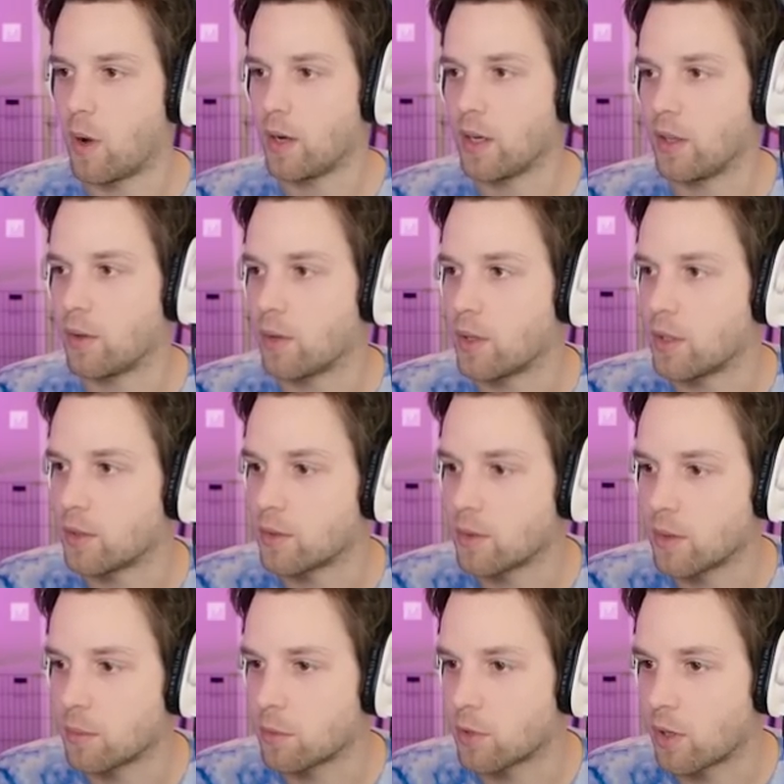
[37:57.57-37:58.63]
want either of these.
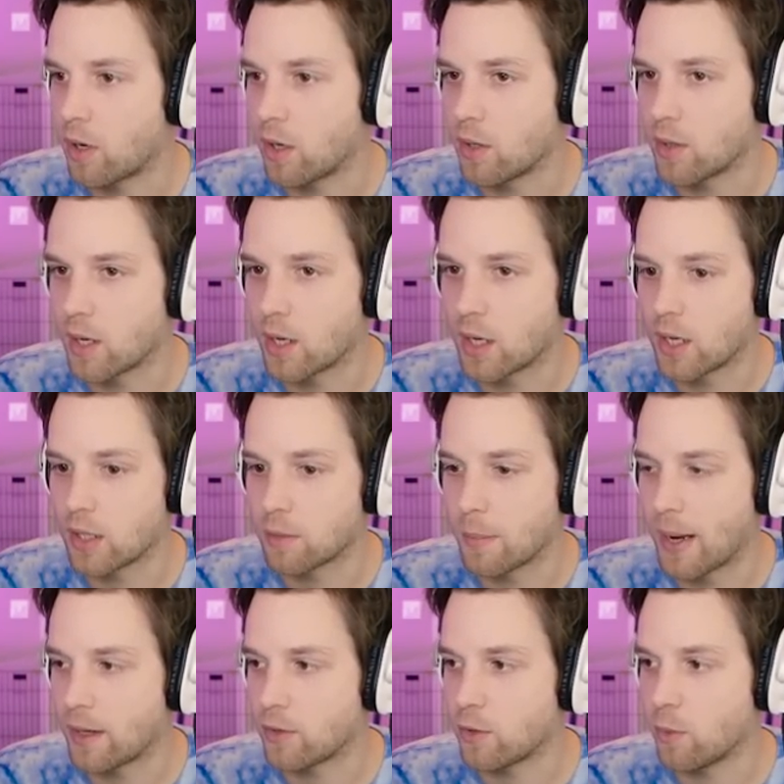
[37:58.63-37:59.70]
I'm sorry. You can get as
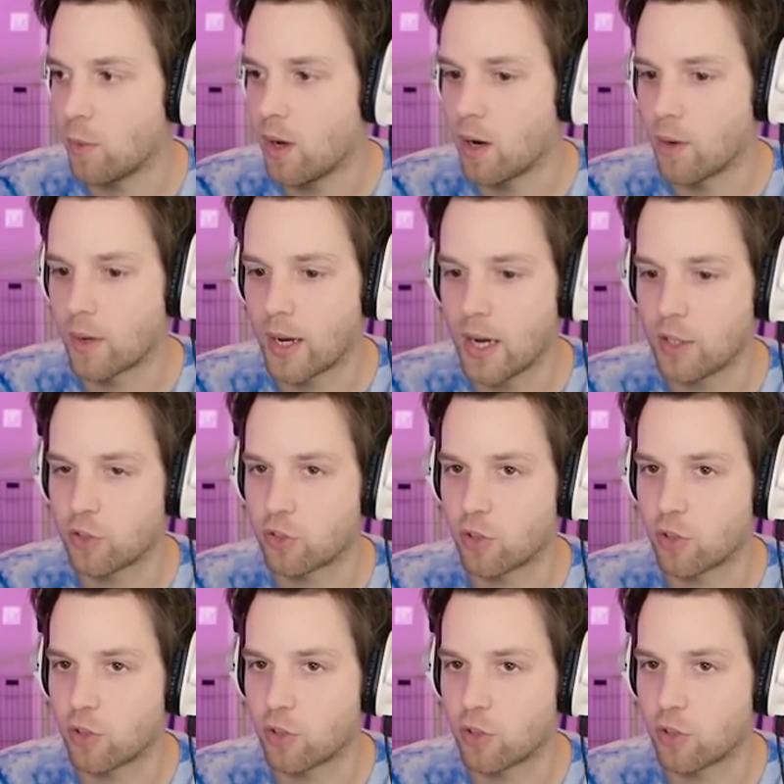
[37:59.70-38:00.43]
mad as you want. Okay,